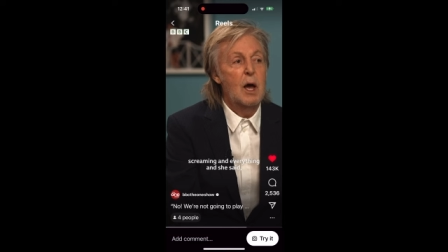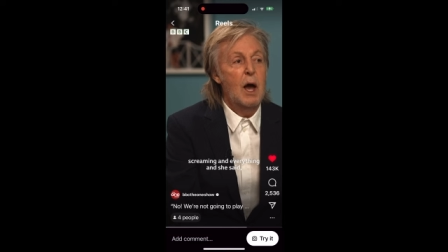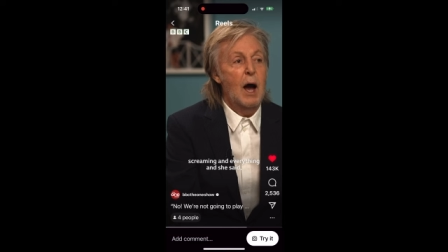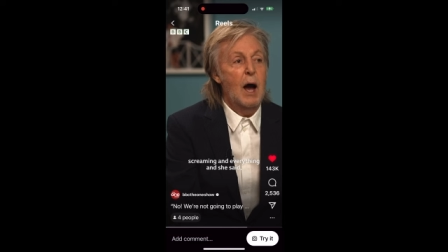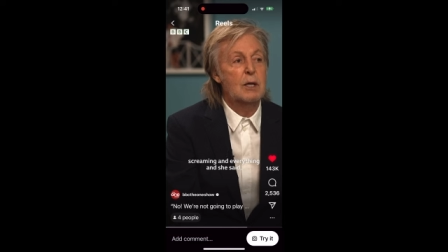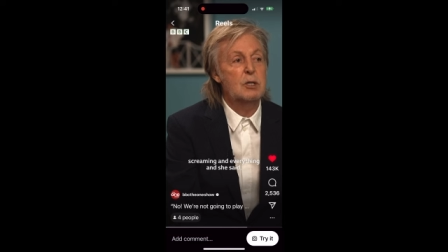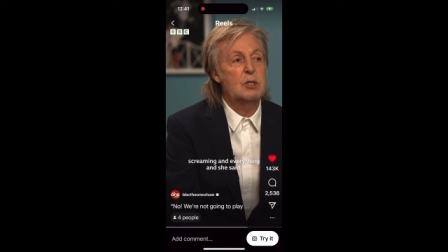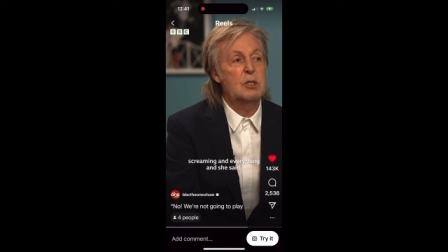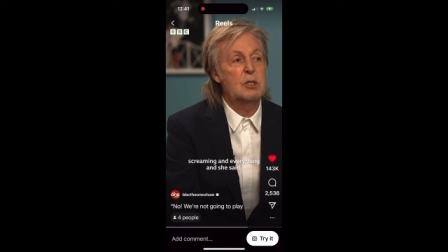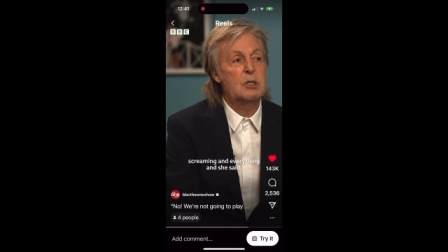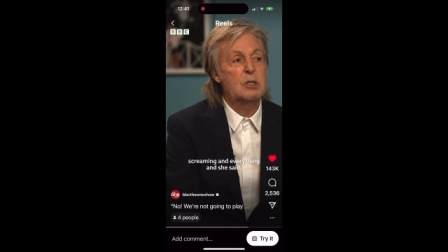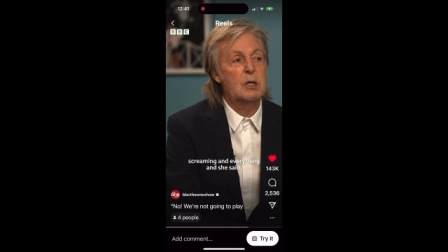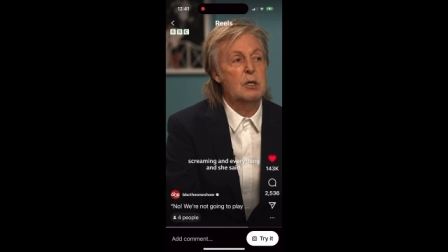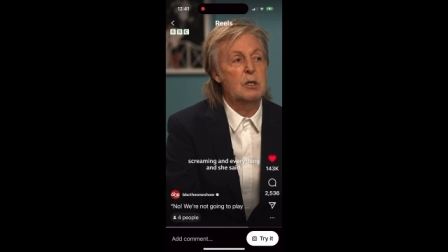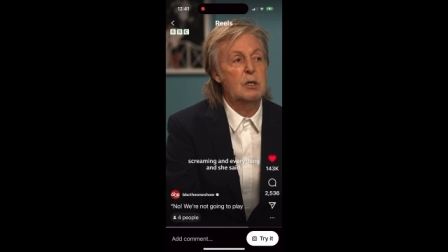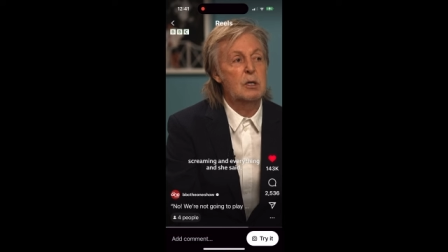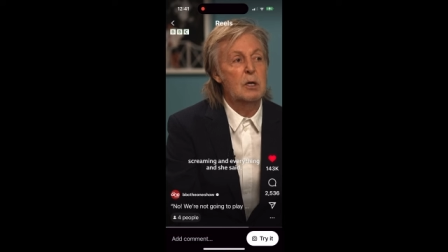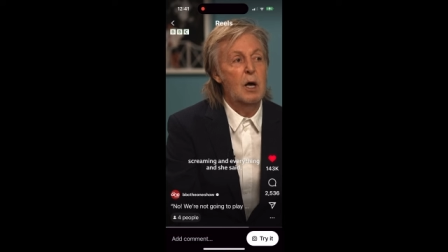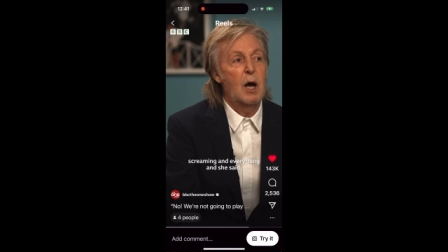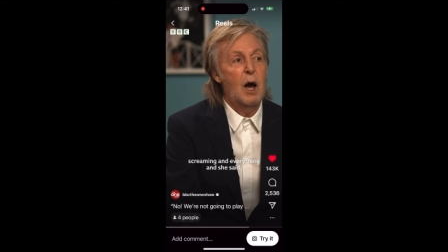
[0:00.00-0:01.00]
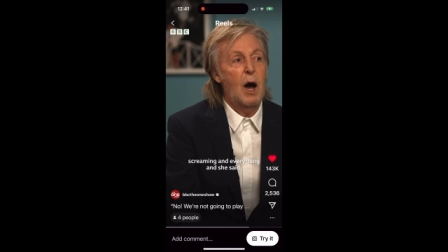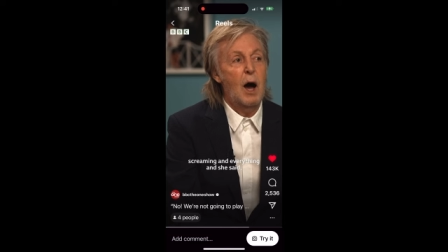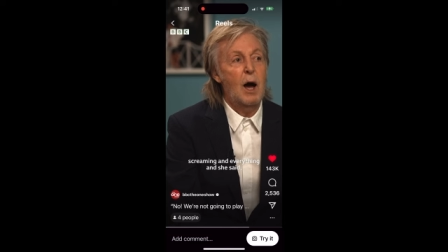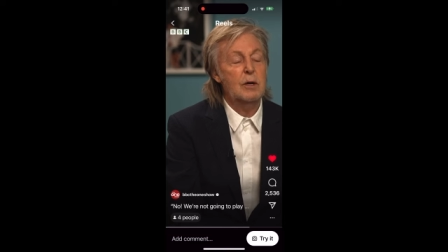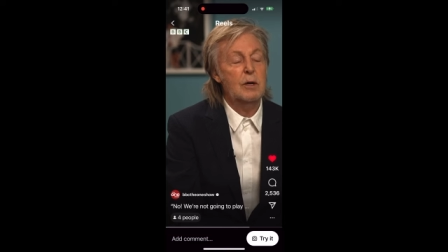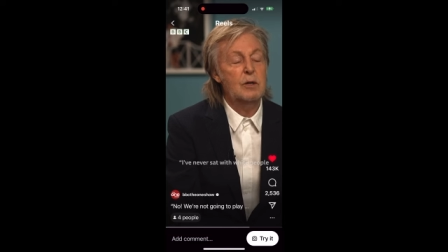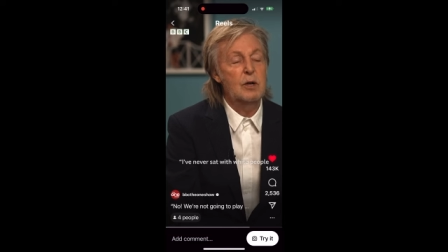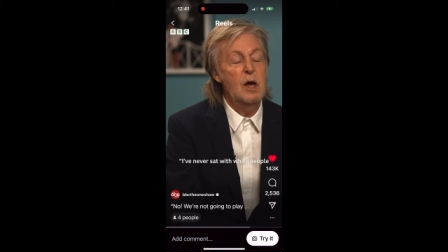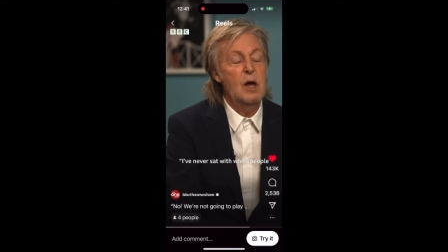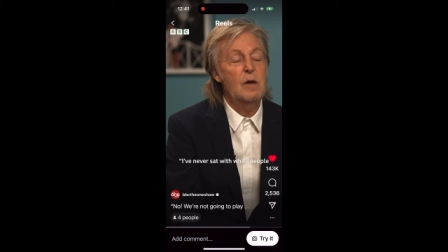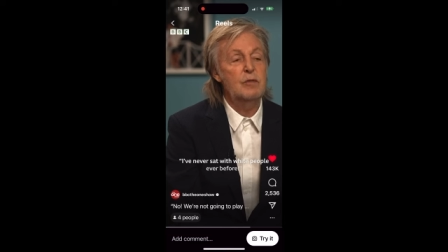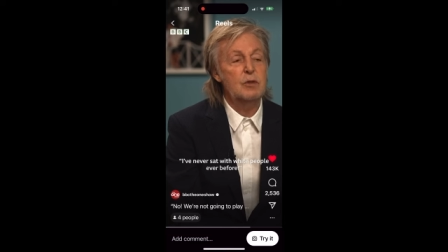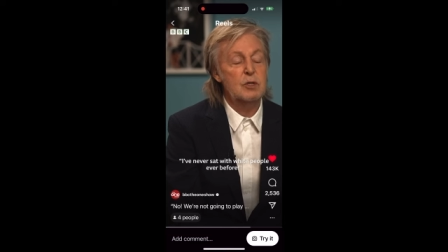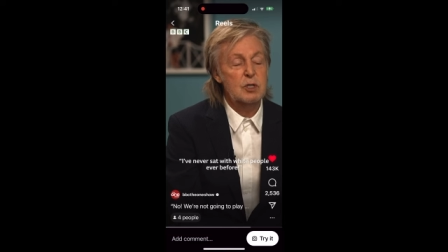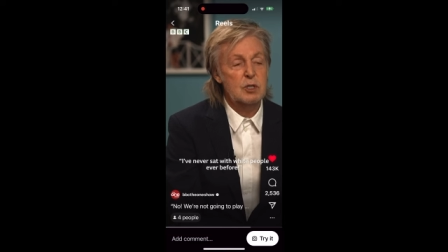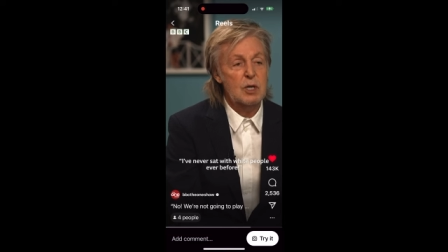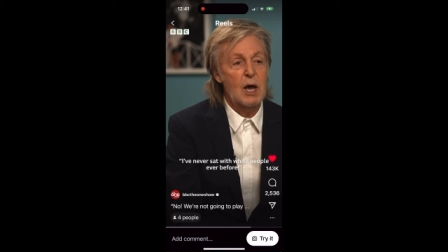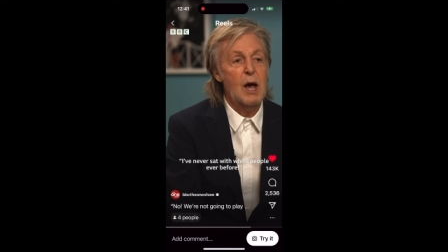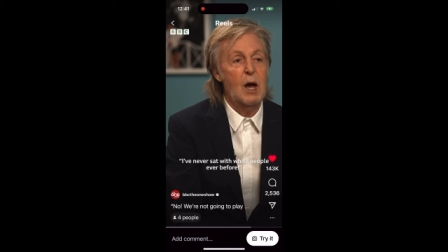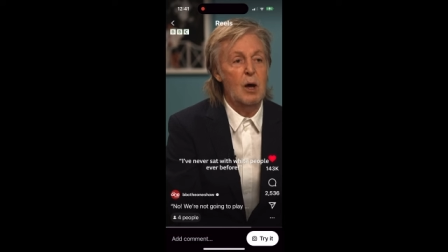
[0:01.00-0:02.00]
And she said, i would never
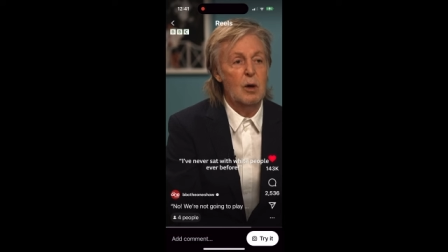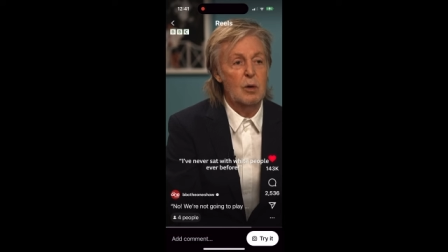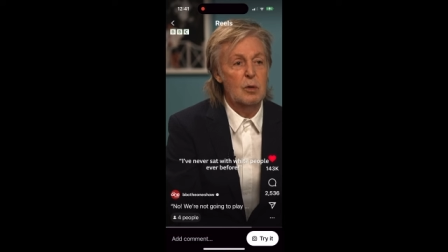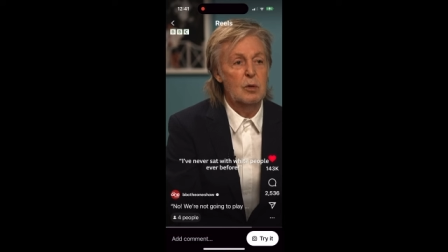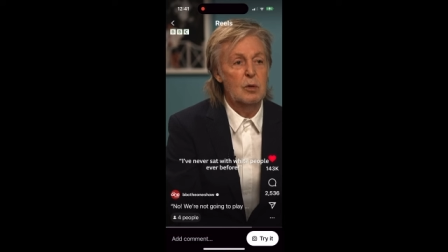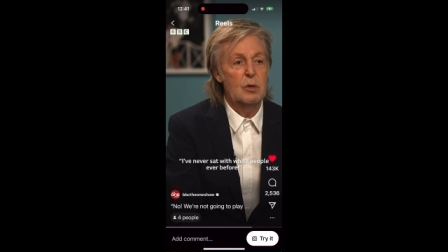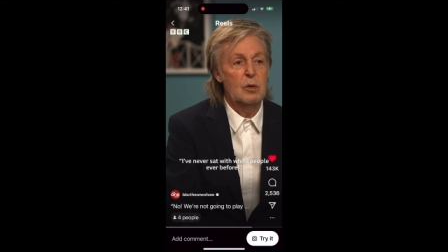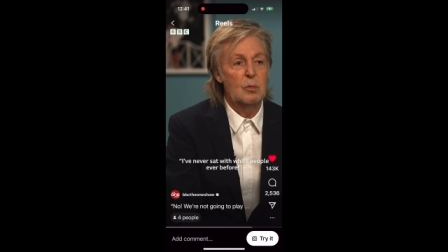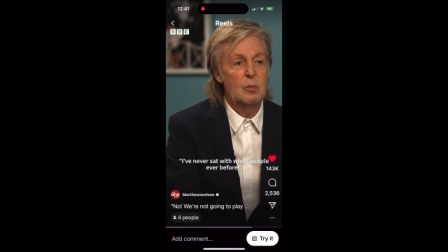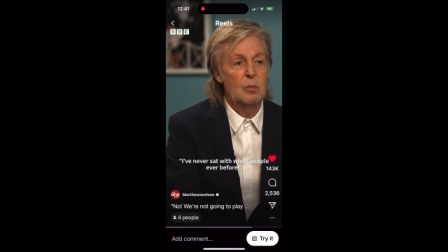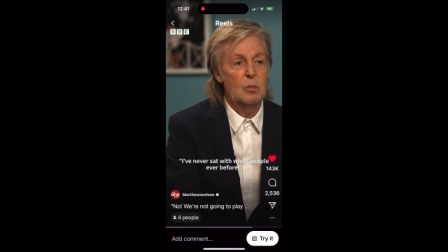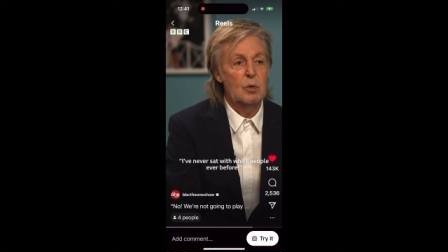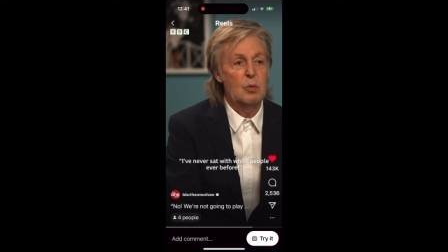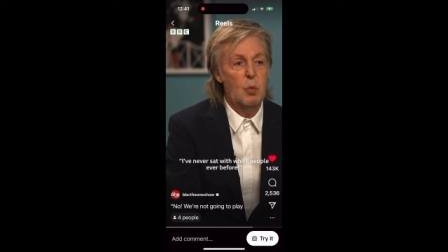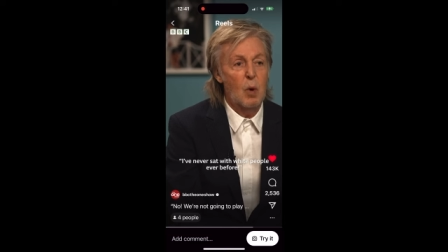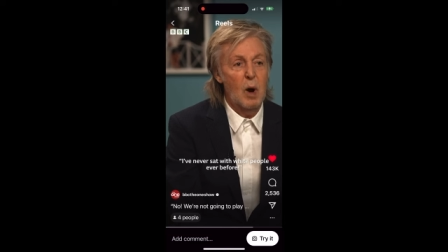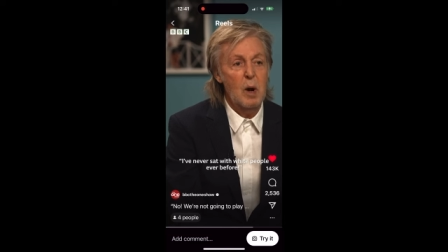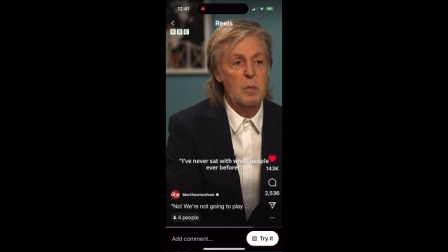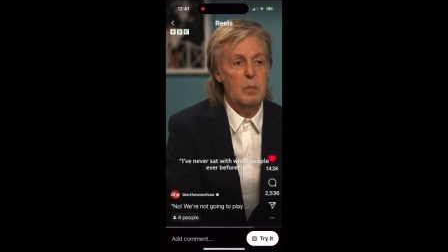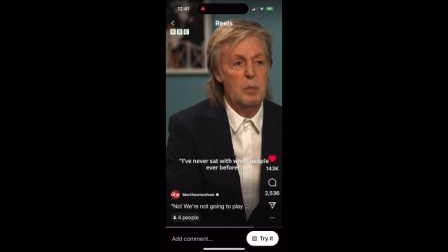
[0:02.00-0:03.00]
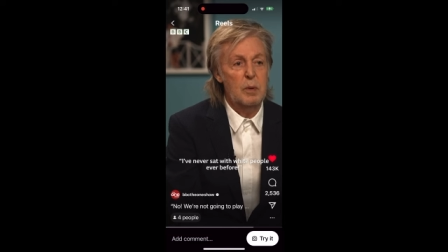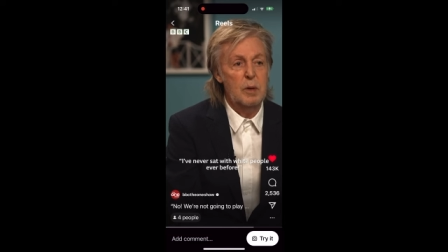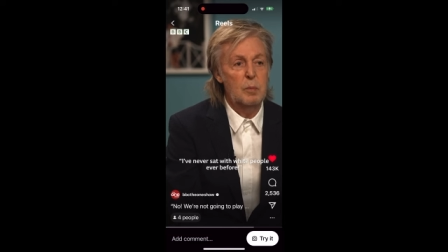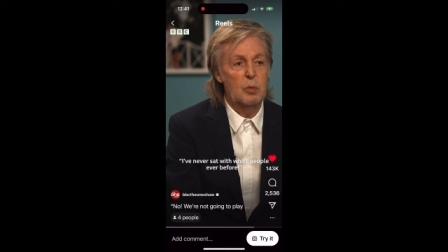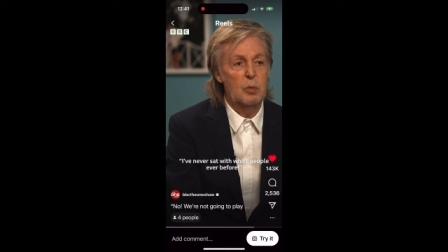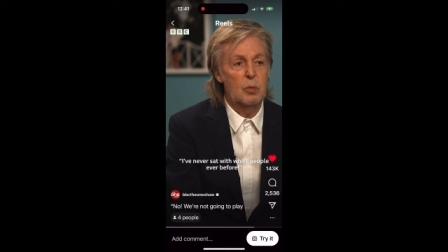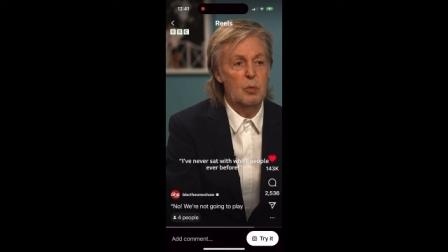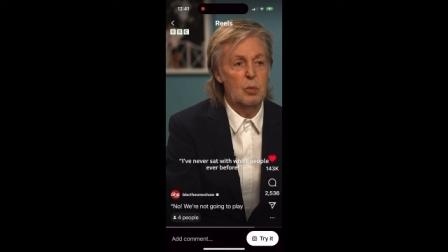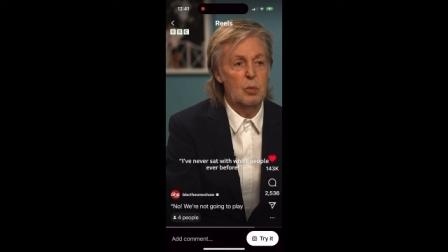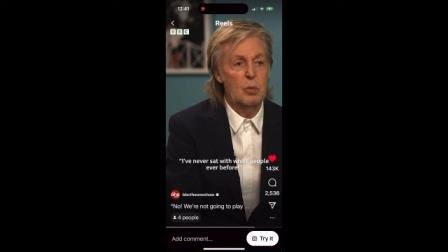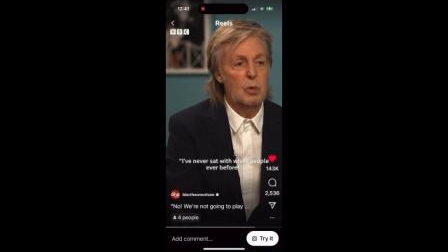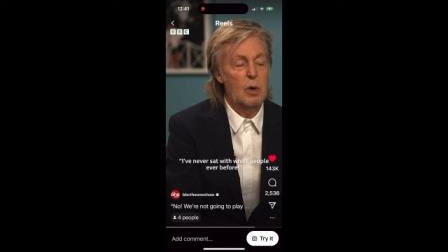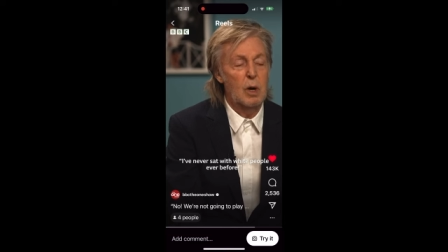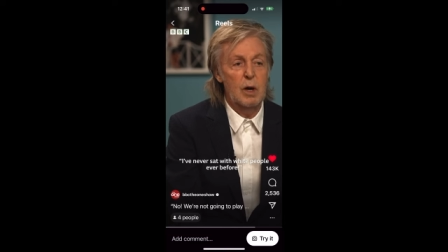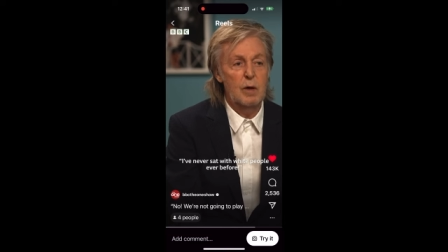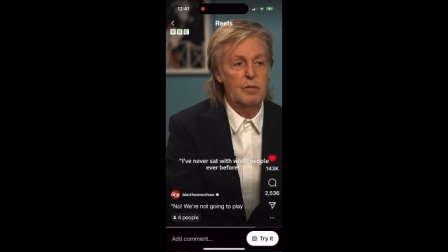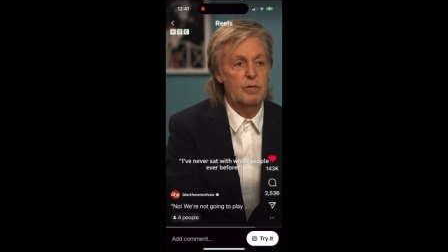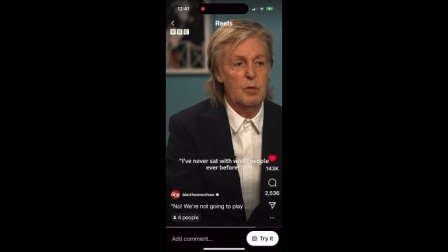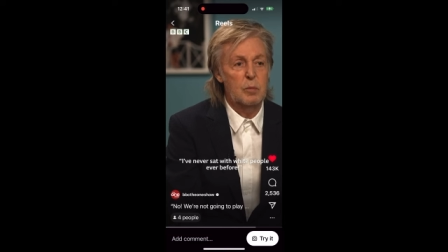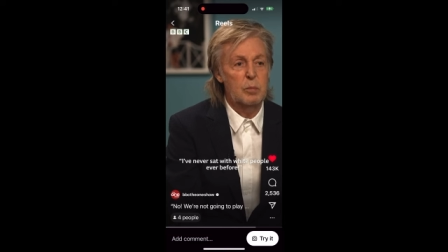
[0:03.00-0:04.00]
sat with white people ever